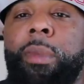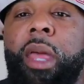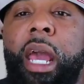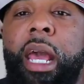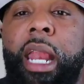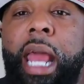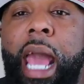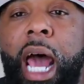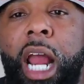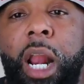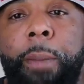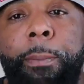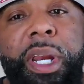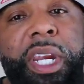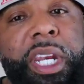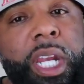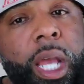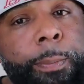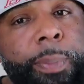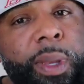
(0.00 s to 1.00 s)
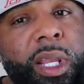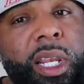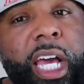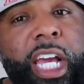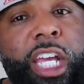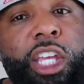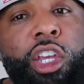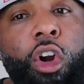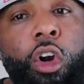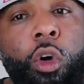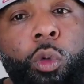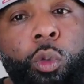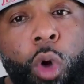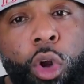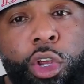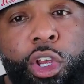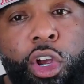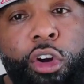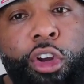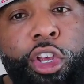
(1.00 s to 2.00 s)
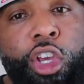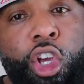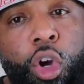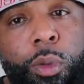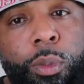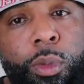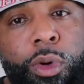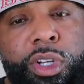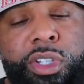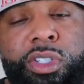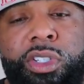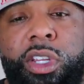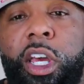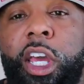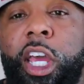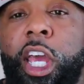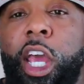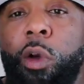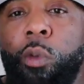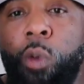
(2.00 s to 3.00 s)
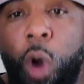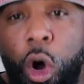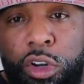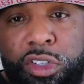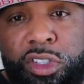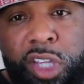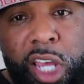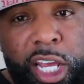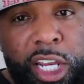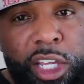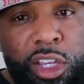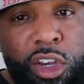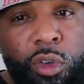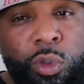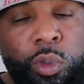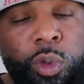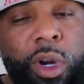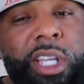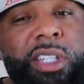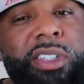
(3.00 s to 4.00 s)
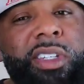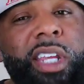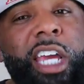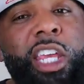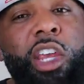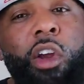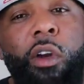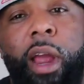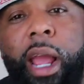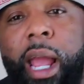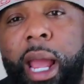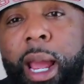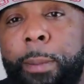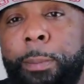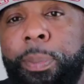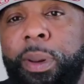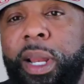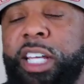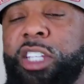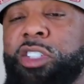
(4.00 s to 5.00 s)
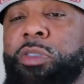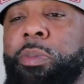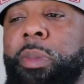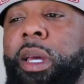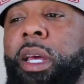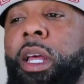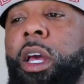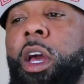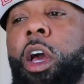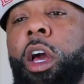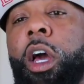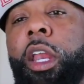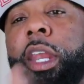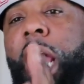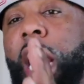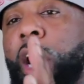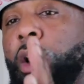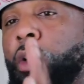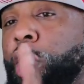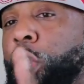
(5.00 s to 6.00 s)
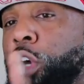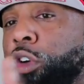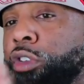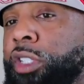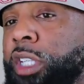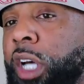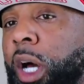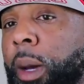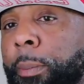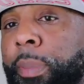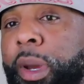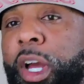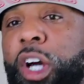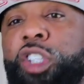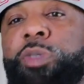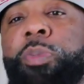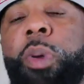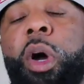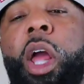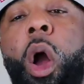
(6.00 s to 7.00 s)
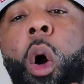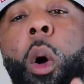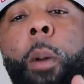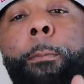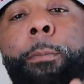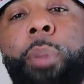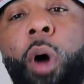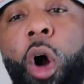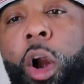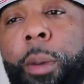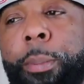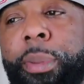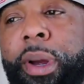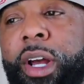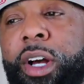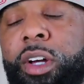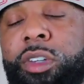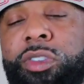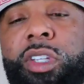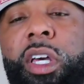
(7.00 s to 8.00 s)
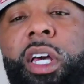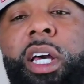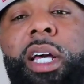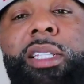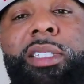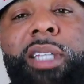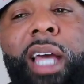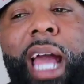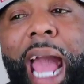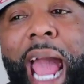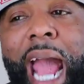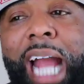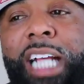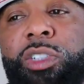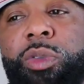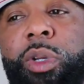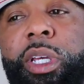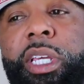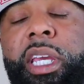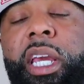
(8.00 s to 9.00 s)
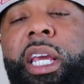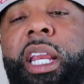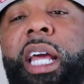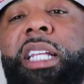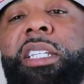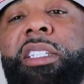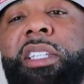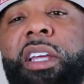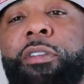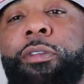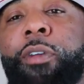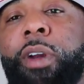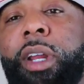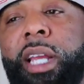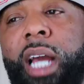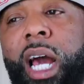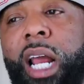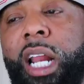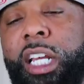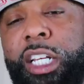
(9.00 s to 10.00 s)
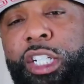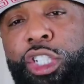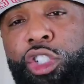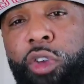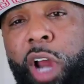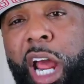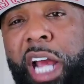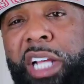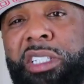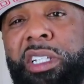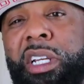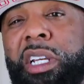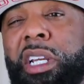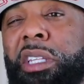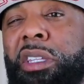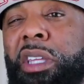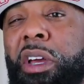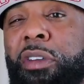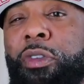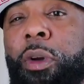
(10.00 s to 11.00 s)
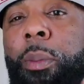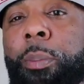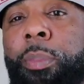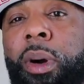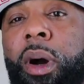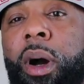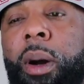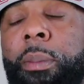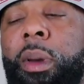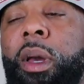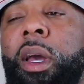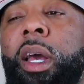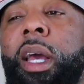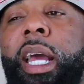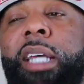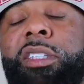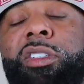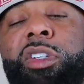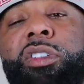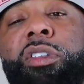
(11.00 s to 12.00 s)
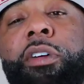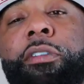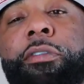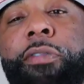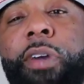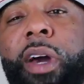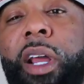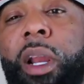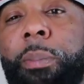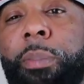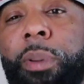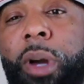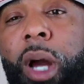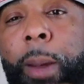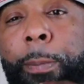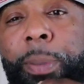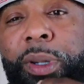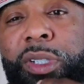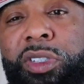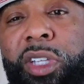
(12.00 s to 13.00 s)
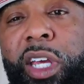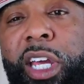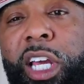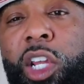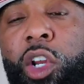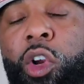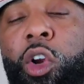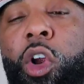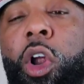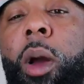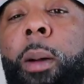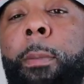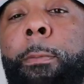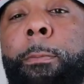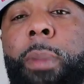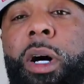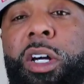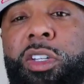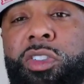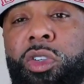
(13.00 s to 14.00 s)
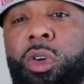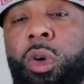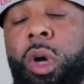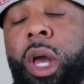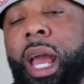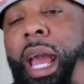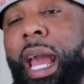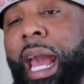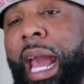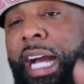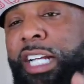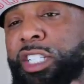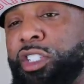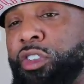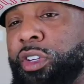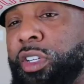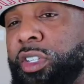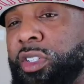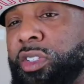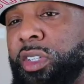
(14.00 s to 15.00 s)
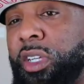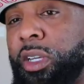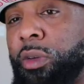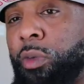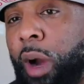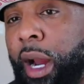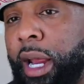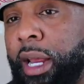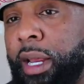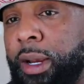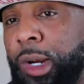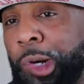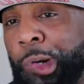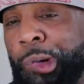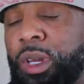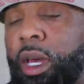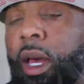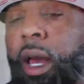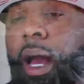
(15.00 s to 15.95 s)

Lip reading: and how to manipulate your humerus and rotating your wrist and your hand placement, not only on dumbbells but on barbells, to actually get a different kind of contraction and a different pump to develop a particular muscle. As you can see right here,